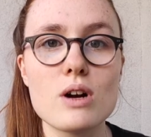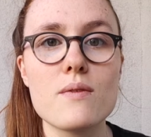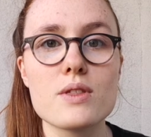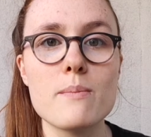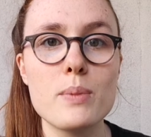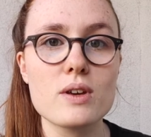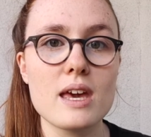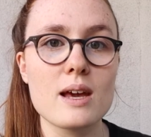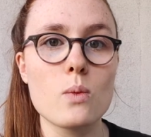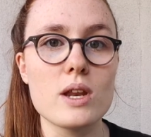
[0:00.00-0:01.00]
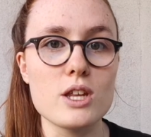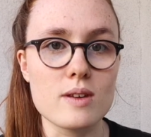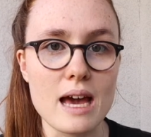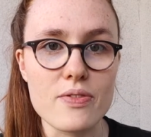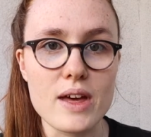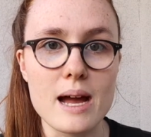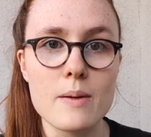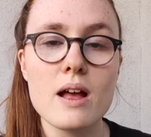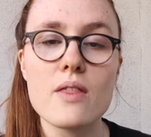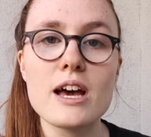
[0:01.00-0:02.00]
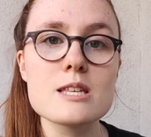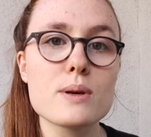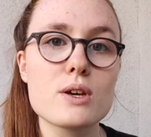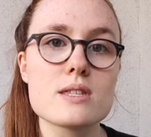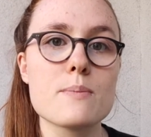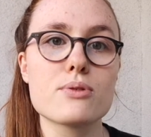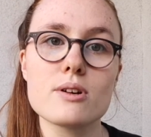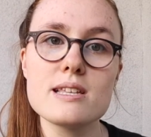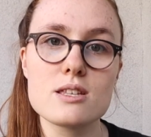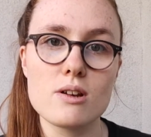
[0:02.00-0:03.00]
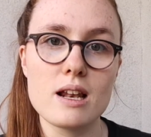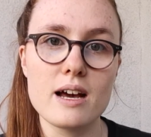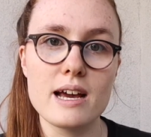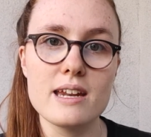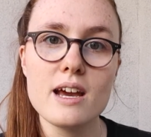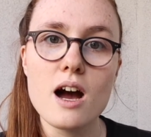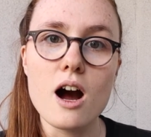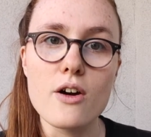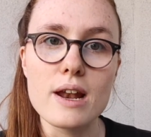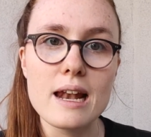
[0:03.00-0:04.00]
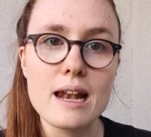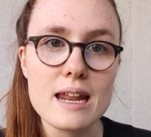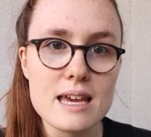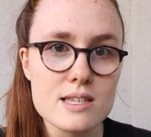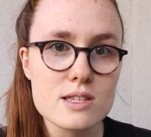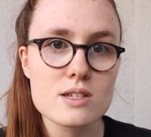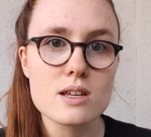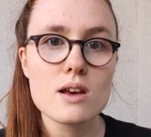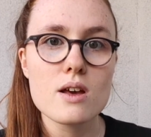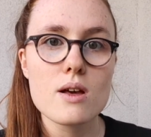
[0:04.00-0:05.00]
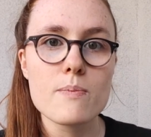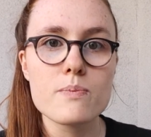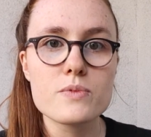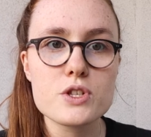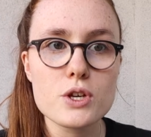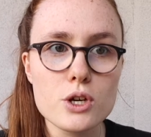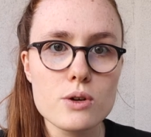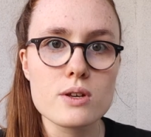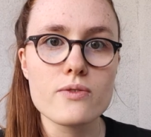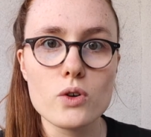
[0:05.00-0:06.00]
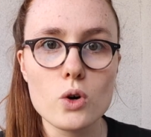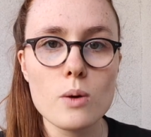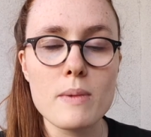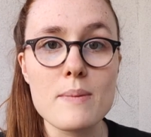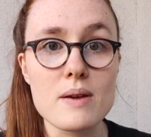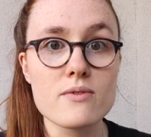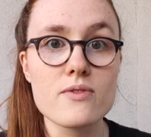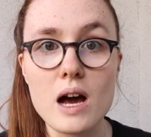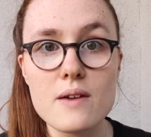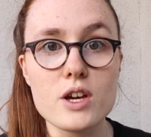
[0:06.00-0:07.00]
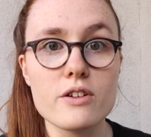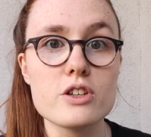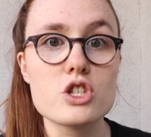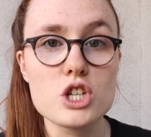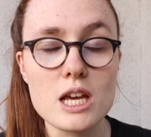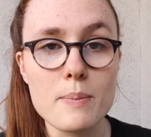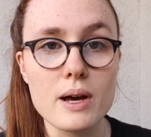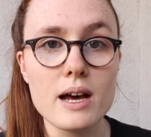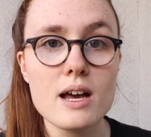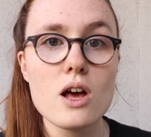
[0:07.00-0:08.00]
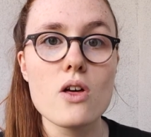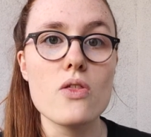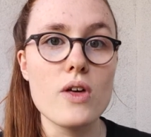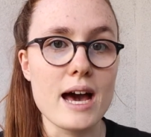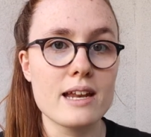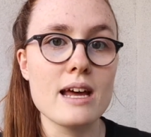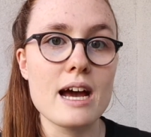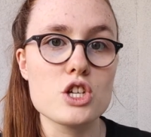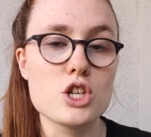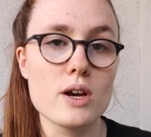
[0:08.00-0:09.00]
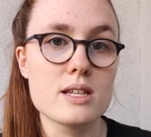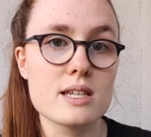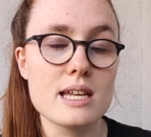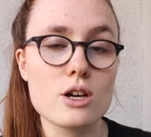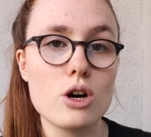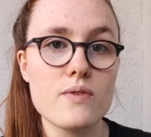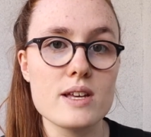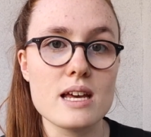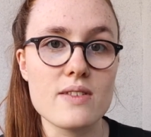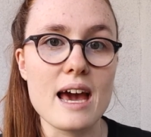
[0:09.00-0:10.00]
rather than booking when you get there. That's because the prices online are at least 2 to 4, maybe even €5 cheaper than actually going to the ticket office at the